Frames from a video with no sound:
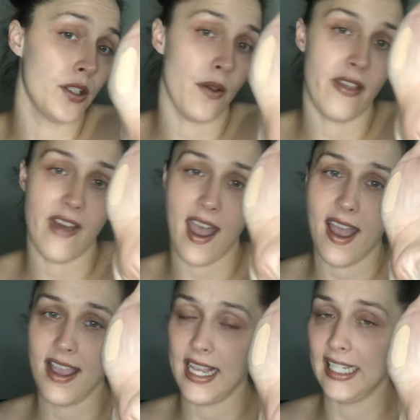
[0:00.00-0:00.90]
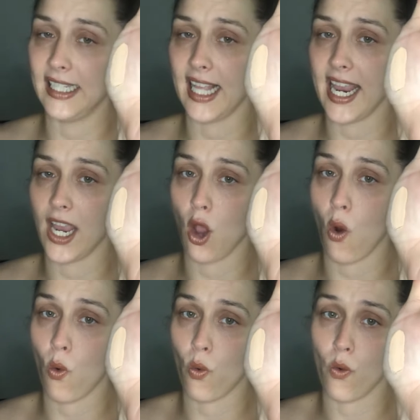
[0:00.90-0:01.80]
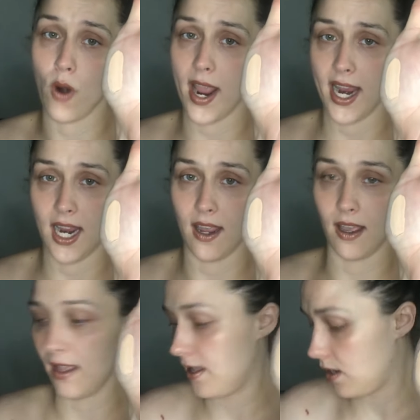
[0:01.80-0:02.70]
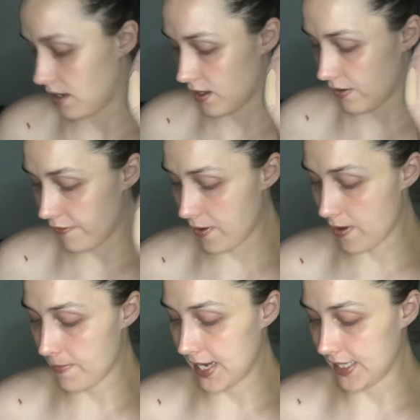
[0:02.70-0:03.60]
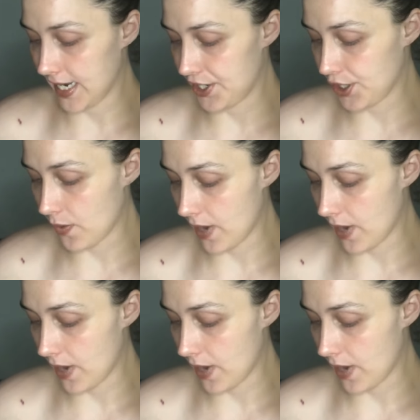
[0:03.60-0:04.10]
So that is like right for my skin tone.